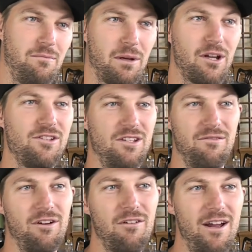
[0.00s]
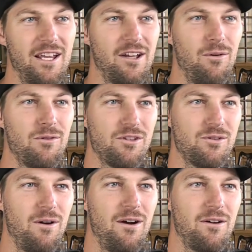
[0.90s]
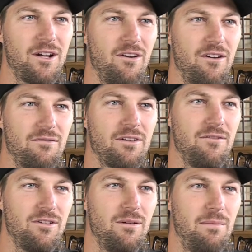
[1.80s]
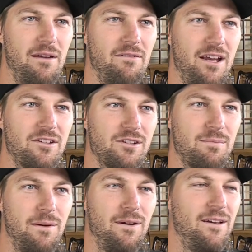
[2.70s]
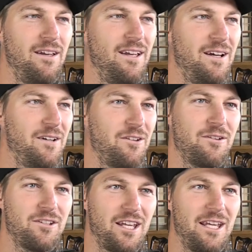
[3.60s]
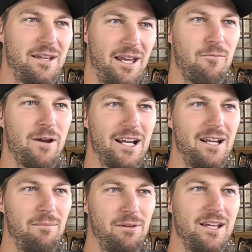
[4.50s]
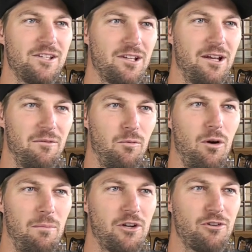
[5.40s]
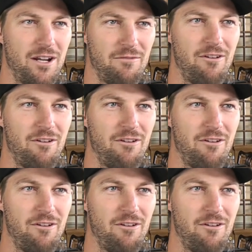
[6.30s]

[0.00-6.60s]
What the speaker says: Because it's for a great cause as well, it kind of gives you a bit of an extra spur. I do keep getting weekly updates of what my training